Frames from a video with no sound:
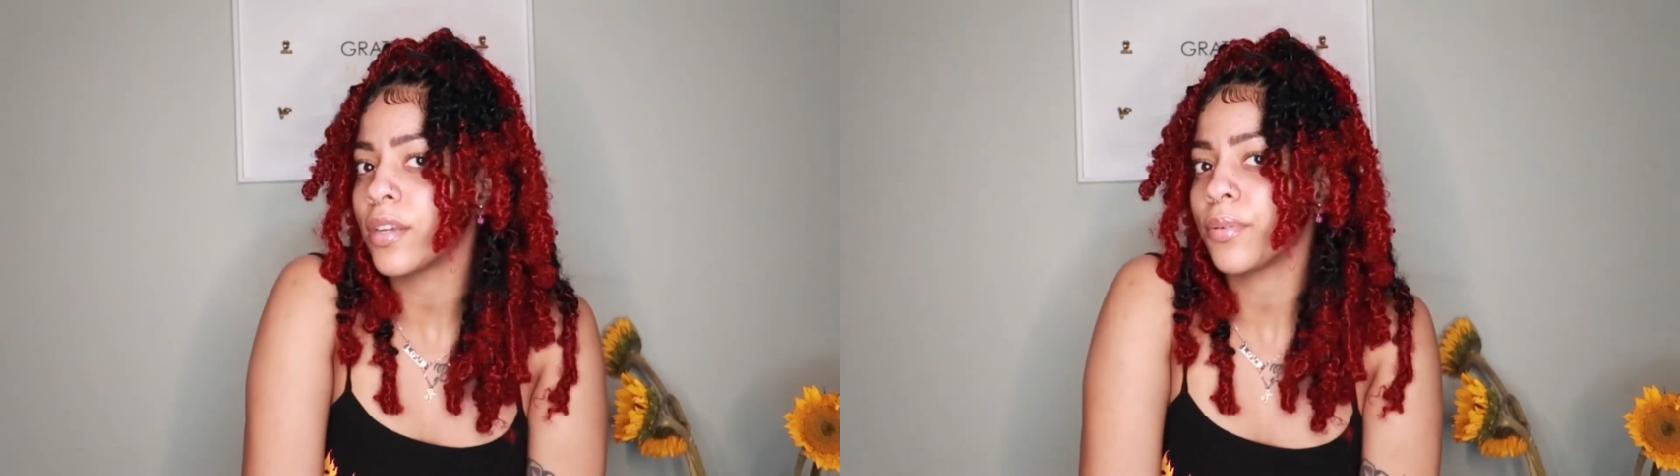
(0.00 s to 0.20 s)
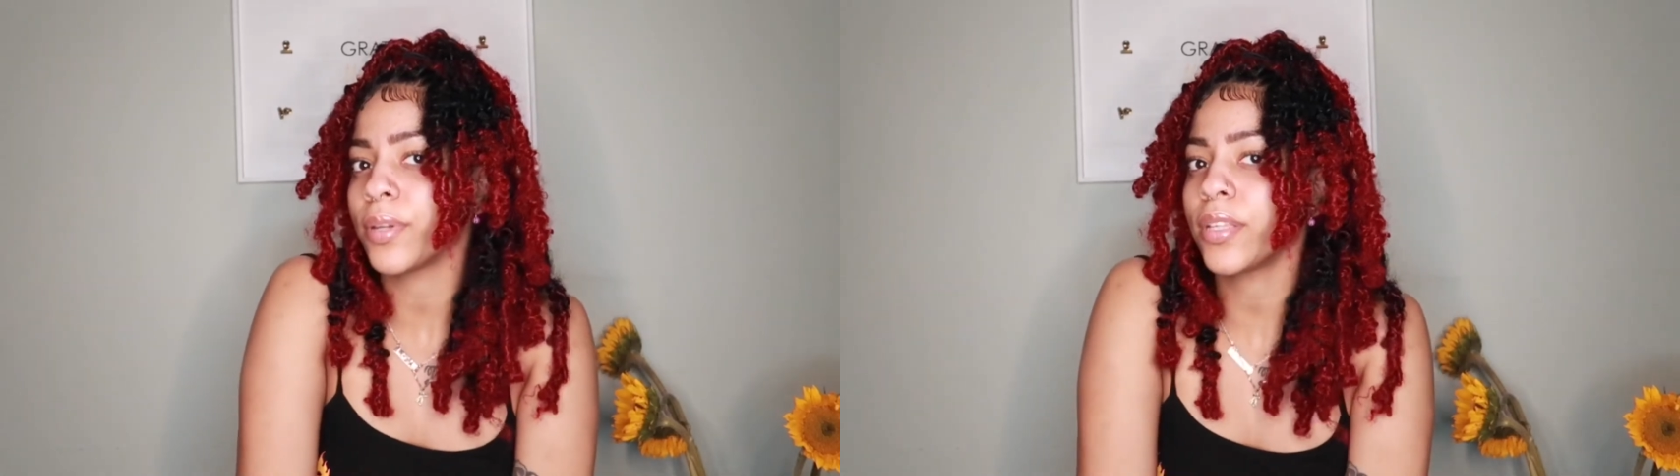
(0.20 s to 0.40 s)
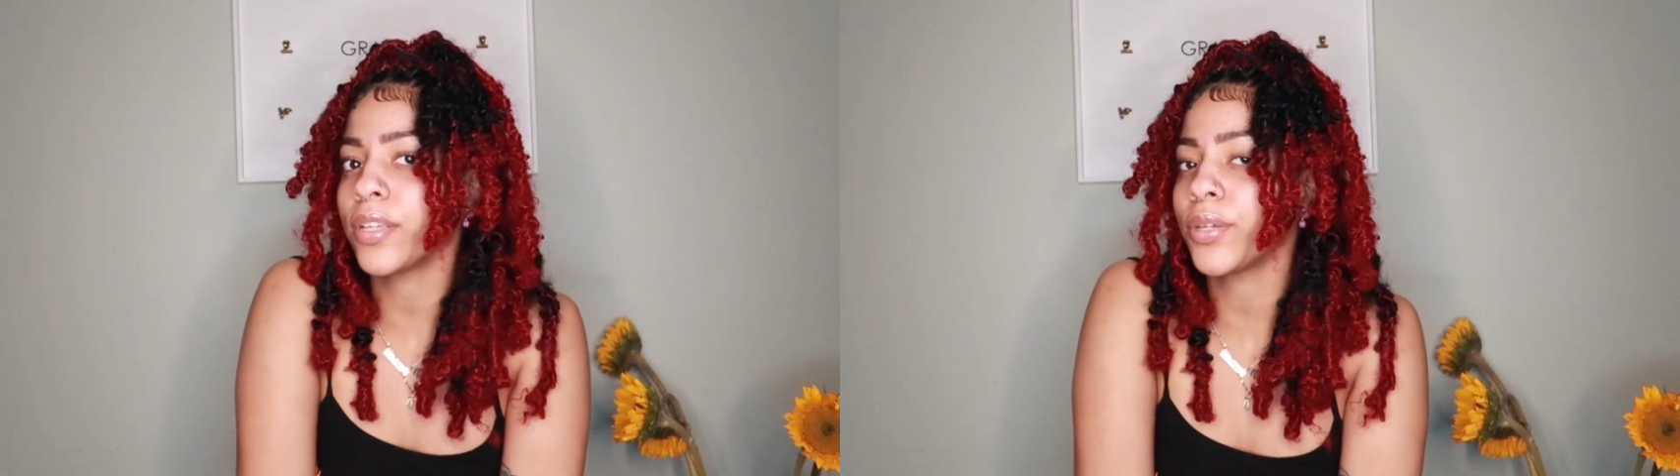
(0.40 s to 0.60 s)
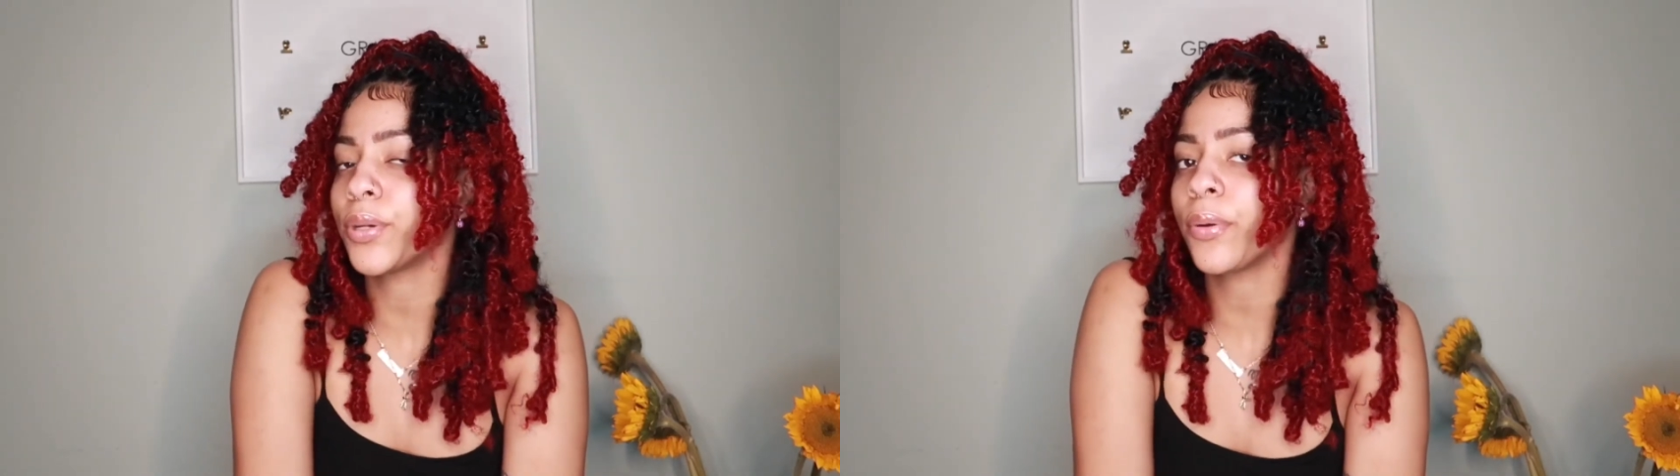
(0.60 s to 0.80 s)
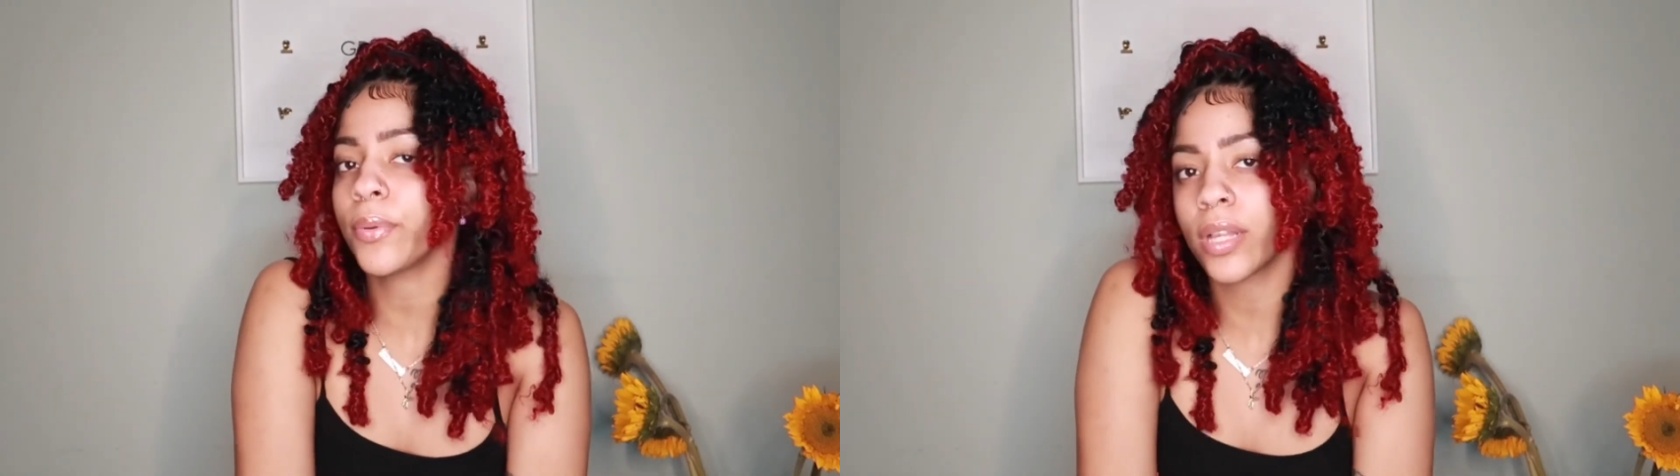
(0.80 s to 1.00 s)
Really
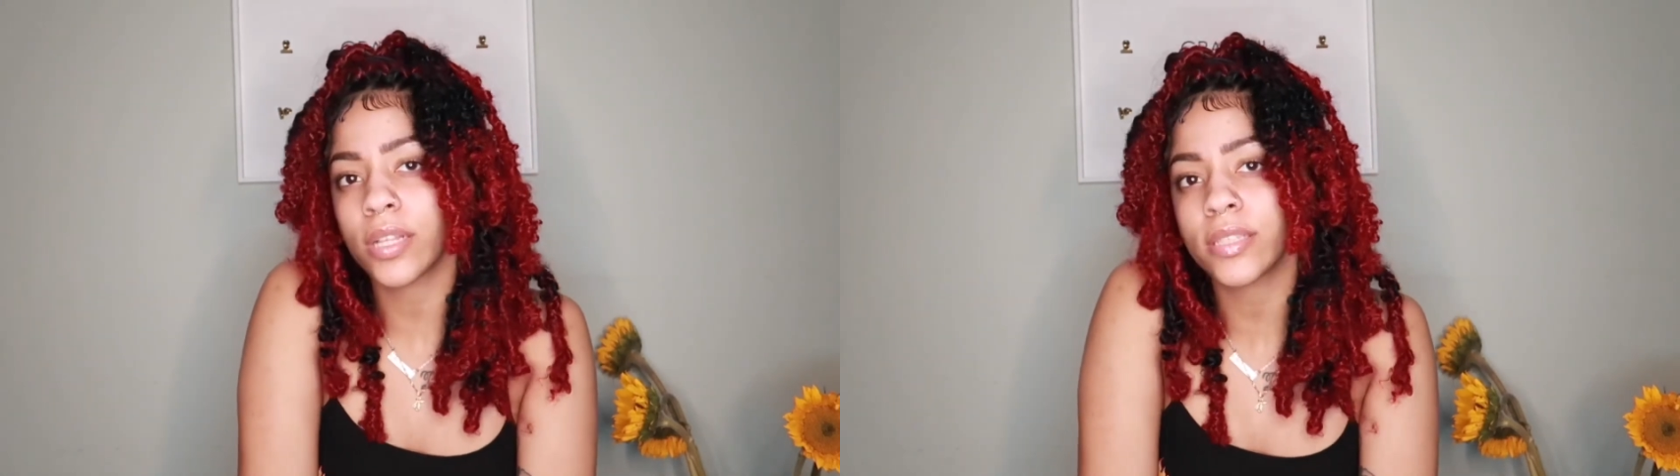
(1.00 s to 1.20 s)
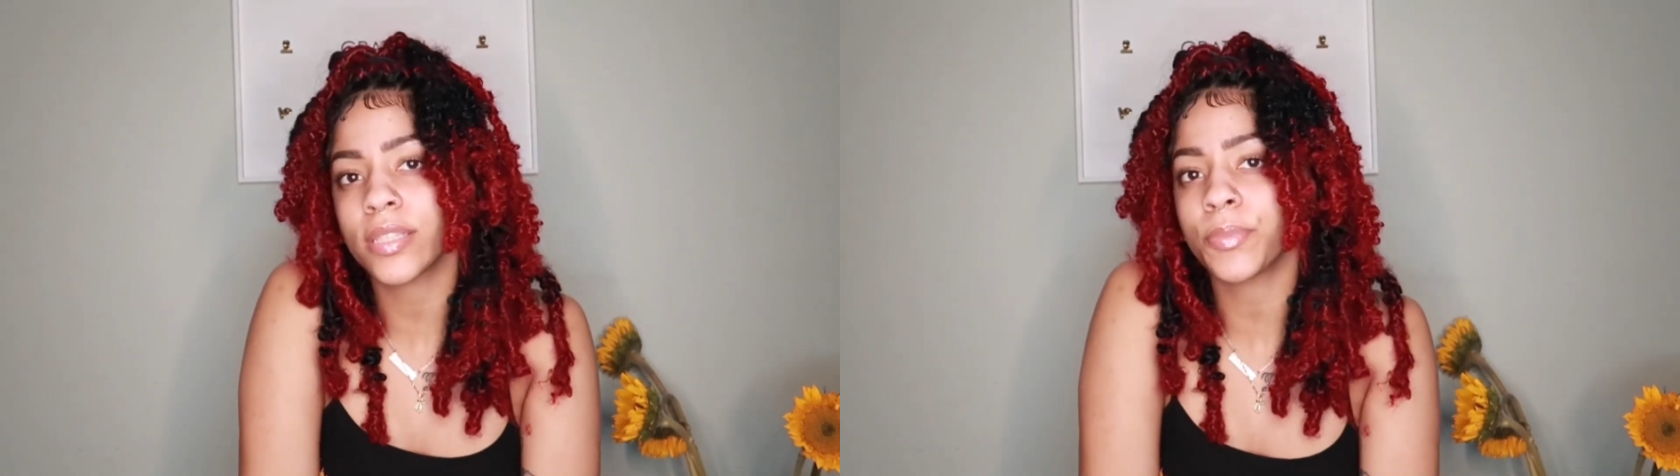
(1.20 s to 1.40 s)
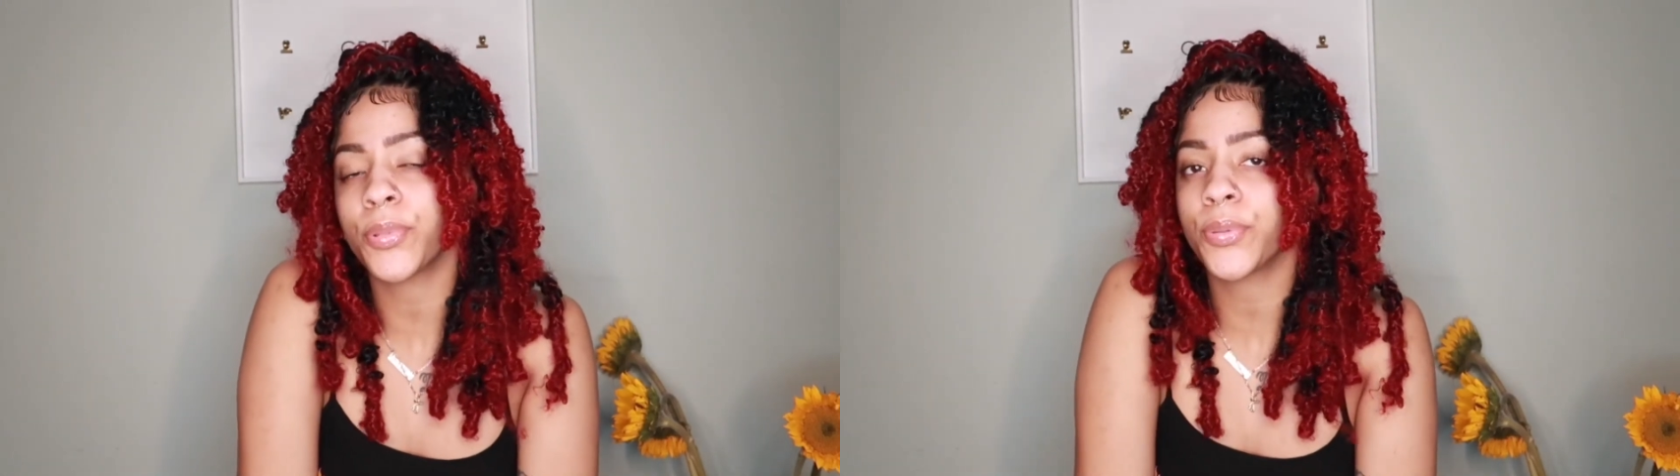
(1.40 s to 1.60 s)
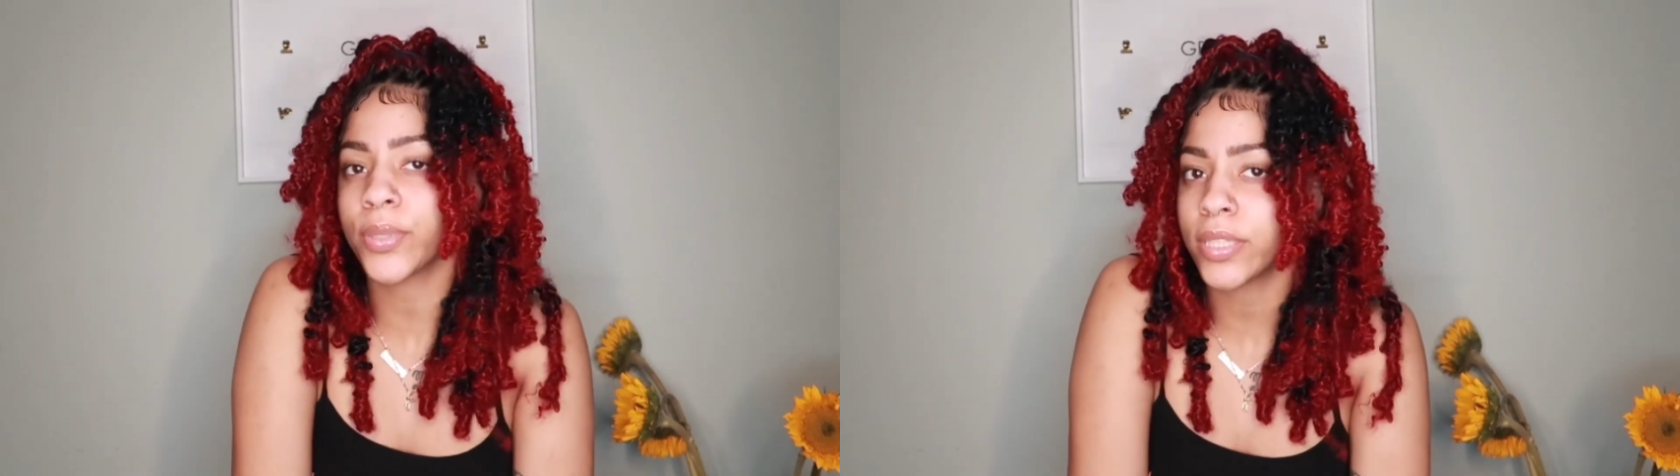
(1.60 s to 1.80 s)
cute, really simple,